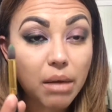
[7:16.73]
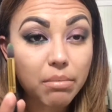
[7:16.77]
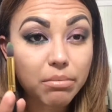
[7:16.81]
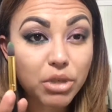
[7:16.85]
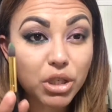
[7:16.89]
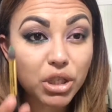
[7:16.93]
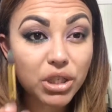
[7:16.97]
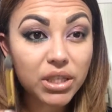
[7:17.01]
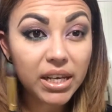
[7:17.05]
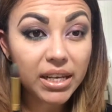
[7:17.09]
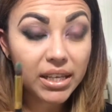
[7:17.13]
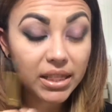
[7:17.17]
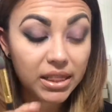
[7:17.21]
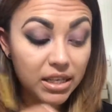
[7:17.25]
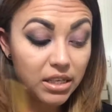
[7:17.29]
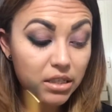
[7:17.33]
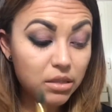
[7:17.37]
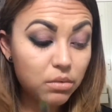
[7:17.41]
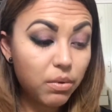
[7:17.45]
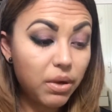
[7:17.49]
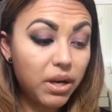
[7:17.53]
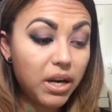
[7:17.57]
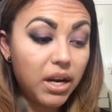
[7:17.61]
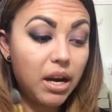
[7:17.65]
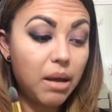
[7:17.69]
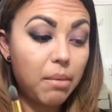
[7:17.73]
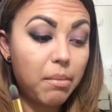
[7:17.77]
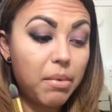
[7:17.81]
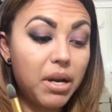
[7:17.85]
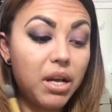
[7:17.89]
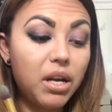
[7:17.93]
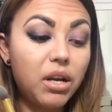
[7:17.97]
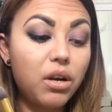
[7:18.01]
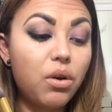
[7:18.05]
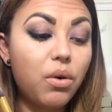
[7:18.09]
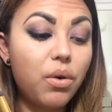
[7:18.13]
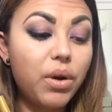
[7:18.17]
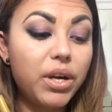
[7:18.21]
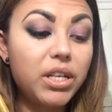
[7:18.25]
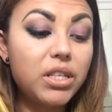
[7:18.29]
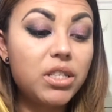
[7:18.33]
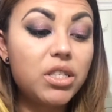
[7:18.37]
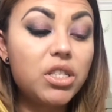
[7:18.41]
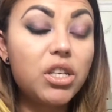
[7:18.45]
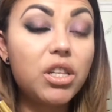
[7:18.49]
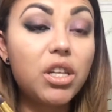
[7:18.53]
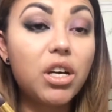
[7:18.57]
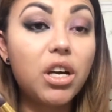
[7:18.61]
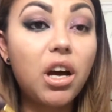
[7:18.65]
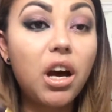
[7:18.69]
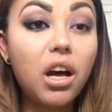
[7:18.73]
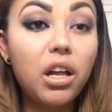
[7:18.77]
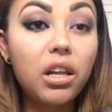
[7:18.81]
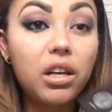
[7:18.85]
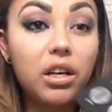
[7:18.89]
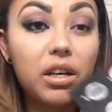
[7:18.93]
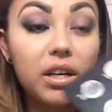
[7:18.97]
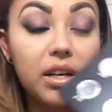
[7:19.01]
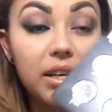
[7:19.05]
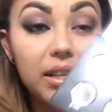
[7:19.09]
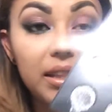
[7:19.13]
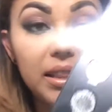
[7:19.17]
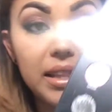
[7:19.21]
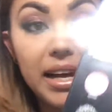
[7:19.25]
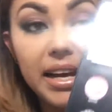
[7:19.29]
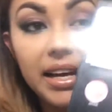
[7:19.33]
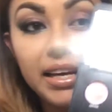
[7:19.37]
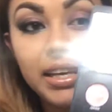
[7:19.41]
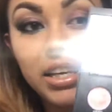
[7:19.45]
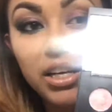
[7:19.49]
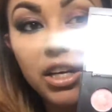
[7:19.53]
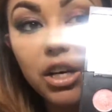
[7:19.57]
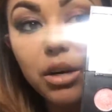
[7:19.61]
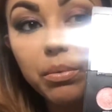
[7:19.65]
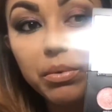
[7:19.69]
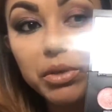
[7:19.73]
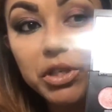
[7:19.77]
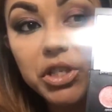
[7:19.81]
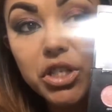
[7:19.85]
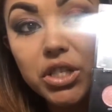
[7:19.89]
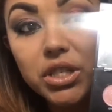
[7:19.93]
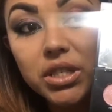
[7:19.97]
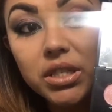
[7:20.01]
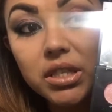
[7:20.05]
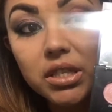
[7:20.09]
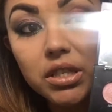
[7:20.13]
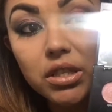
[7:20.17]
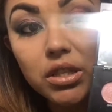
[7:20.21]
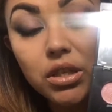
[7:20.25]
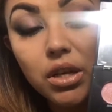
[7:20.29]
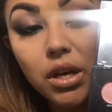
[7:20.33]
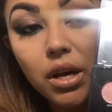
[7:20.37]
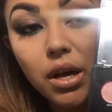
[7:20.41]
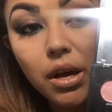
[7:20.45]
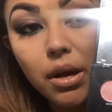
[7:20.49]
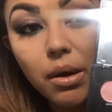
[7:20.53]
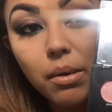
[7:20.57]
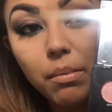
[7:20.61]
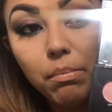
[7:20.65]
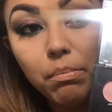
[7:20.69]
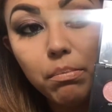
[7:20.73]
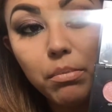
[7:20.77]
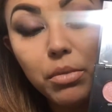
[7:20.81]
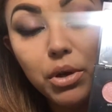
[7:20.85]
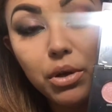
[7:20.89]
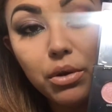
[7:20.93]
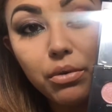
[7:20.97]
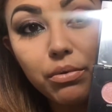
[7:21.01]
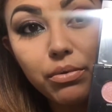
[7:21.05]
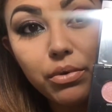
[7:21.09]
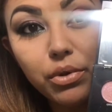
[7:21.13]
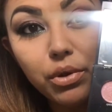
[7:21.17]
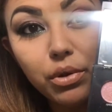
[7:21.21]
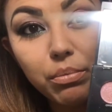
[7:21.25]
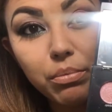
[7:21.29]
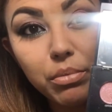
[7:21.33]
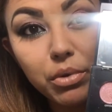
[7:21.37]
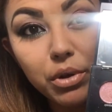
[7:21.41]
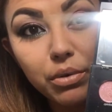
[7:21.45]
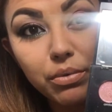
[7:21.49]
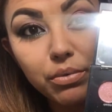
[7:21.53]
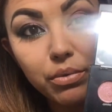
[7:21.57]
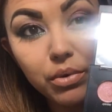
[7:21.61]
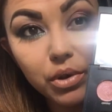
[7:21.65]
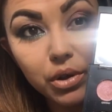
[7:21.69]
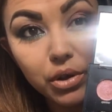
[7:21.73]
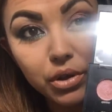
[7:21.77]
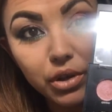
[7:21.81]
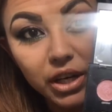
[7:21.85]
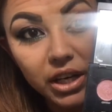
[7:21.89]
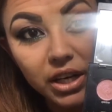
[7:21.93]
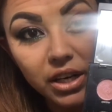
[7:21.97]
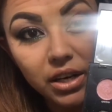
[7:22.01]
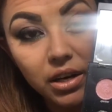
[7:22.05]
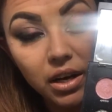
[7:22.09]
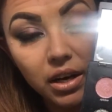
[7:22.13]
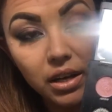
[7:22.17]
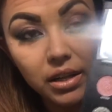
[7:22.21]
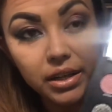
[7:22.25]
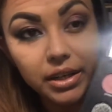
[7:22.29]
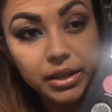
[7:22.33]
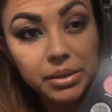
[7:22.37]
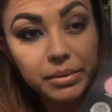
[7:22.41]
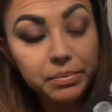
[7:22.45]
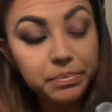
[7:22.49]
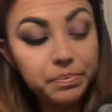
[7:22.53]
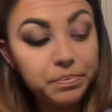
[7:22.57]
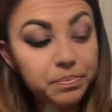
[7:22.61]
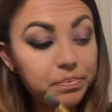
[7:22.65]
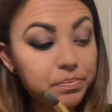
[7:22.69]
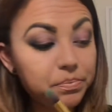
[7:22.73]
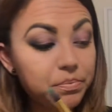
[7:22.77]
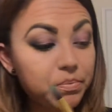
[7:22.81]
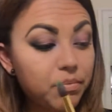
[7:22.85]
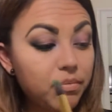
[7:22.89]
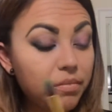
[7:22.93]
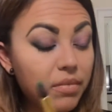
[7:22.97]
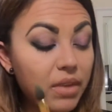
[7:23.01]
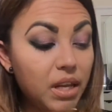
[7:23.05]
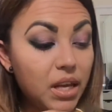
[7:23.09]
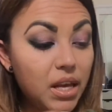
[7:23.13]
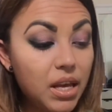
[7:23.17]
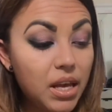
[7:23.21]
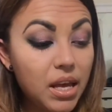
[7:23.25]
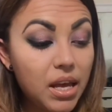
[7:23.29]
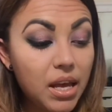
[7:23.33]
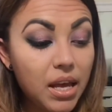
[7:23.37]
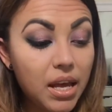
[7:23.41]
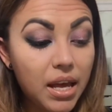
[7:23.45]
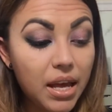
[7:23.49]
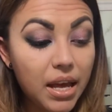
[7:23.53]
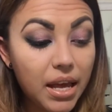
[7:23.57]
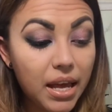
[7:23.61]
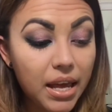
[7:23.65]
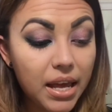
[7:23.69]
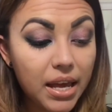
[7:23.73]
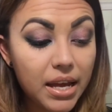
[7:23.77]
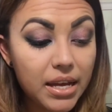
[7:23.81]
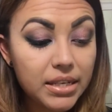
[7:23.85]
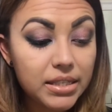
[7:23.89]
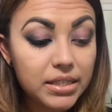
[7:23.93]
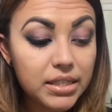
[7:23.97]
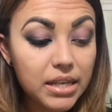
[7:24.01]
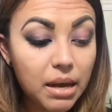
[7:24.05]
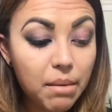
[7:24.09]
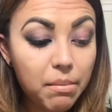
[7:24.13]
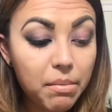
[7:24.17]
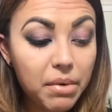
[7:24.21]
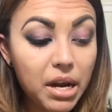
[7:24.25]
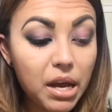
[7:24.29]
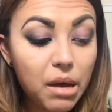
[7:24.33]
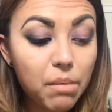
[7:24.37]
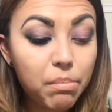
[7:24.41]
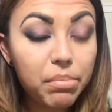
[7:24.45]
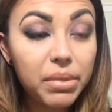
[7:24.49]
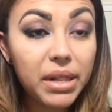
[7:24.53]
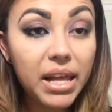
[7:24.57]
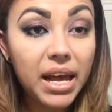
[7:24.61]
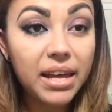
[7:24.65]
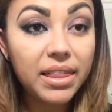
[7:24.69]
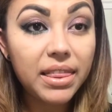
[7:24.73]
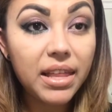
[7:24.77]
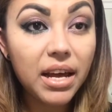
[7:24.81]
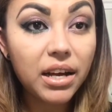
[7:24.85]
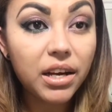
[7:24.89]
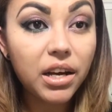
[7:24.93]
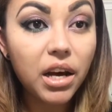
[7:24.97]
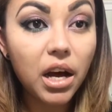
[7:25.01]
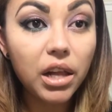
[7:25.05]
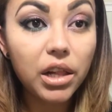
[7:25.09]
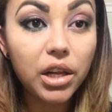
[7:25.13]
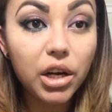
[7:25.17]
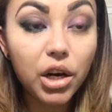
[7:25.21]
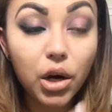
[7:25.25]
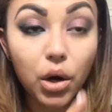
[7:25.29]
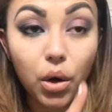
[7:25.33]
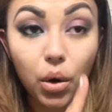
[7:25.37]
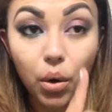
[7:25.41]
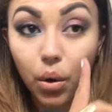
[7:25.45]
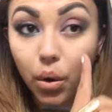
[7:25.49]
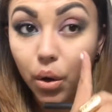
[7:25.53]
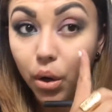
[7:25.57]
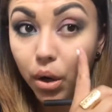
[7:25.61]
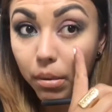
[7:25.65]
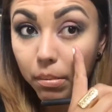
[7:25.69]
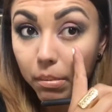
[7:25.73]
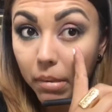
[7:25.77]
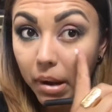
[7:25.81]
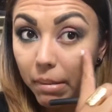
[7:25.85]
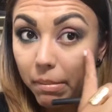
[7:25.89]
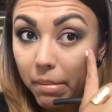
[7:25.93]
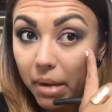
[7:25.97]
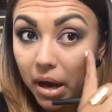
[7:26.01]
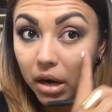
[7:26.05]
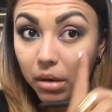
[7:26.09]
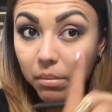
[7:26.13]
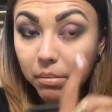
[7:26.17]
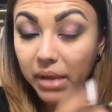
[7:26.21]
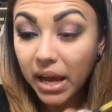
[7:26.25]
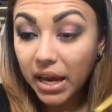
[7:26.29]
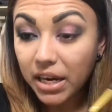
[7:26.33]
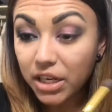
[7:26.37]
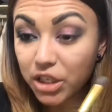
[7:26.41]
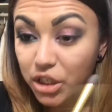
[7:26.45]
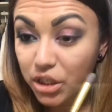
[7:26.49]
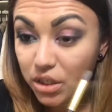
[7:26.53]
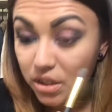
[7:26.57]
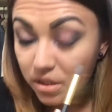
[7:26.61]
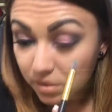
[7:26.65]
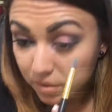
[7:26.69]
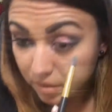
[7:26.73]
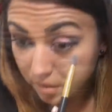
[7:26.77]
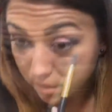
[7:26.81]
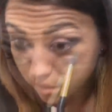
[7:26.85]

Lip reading: just like this one, and I'm gonna go into the color Light Year, which is this beautiful green color, and I'm gonna apply that color on my bottom lash.